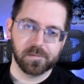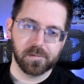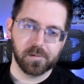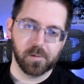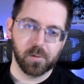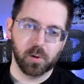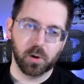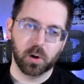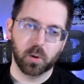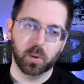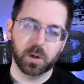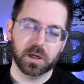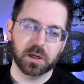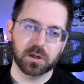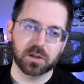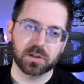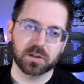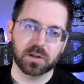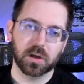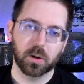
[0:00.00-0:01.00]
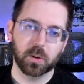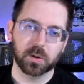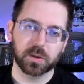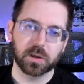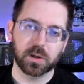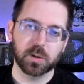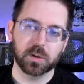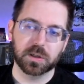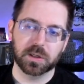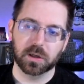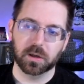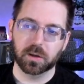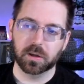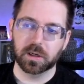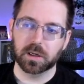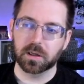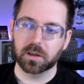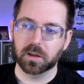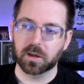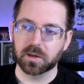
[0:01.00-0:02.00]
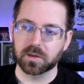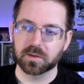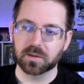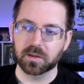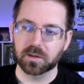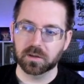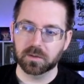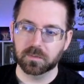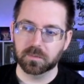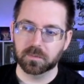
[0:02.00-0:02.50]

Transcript: Or we could just go with the utility closet.